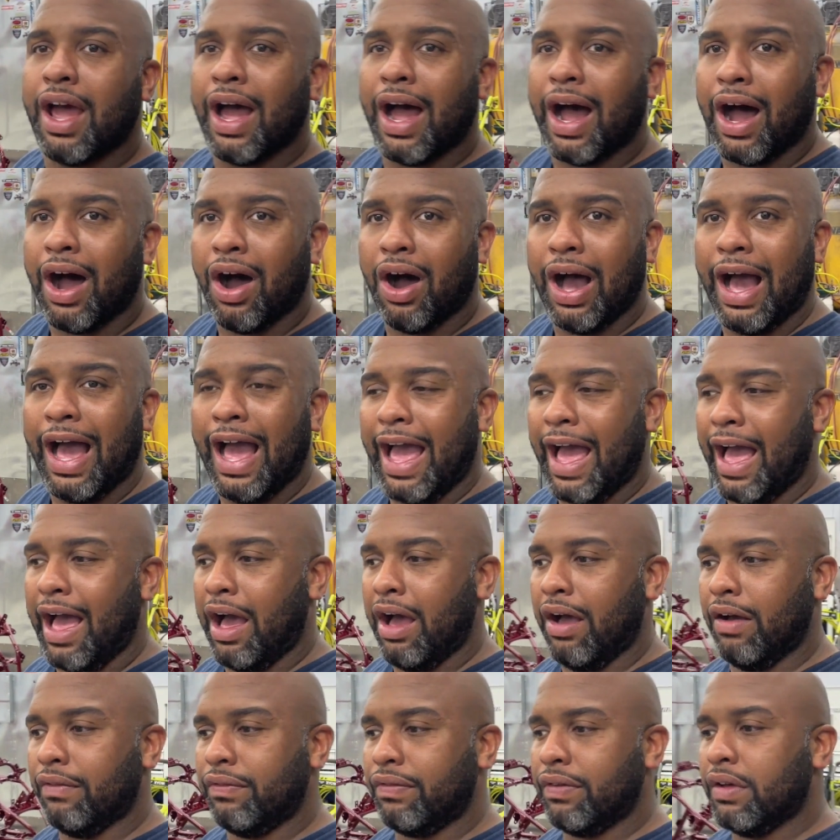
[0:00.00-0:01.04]
I'll
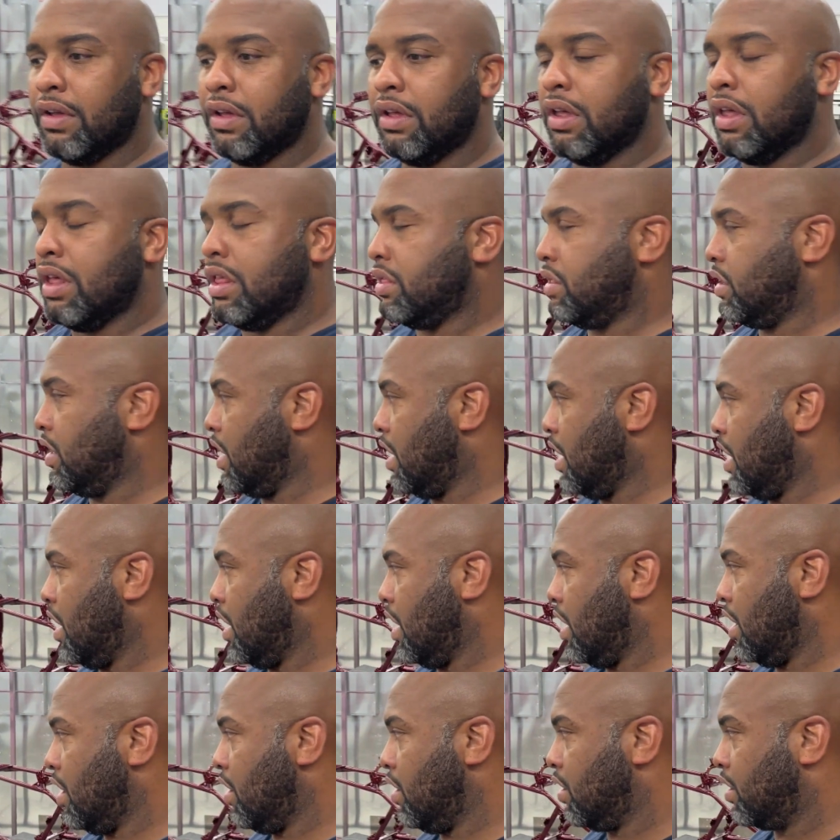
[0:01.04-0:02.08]
have
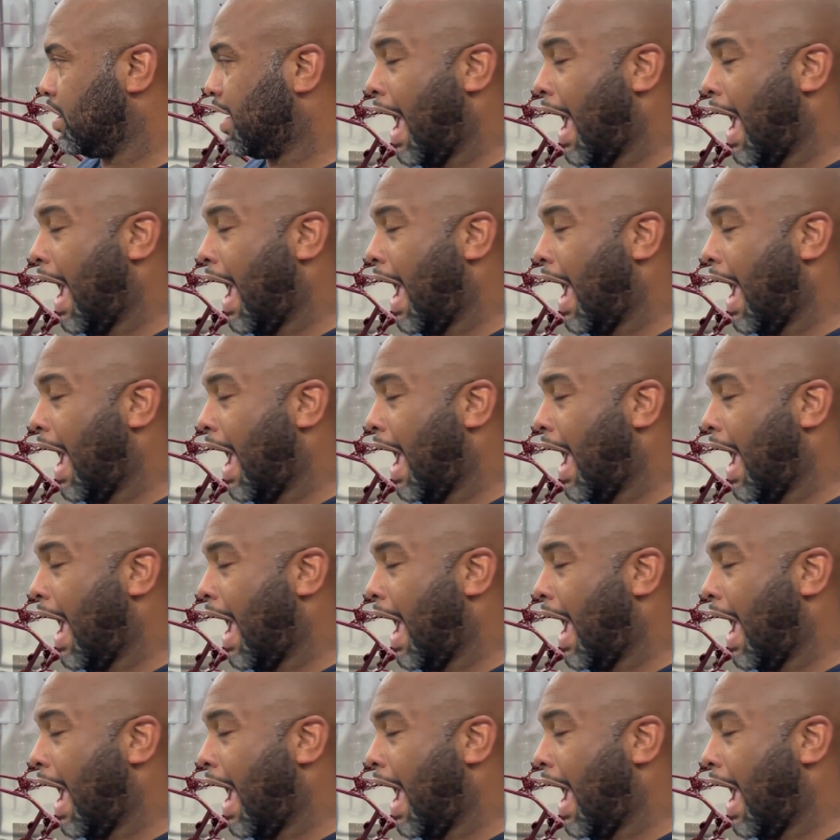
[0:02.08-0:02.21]
the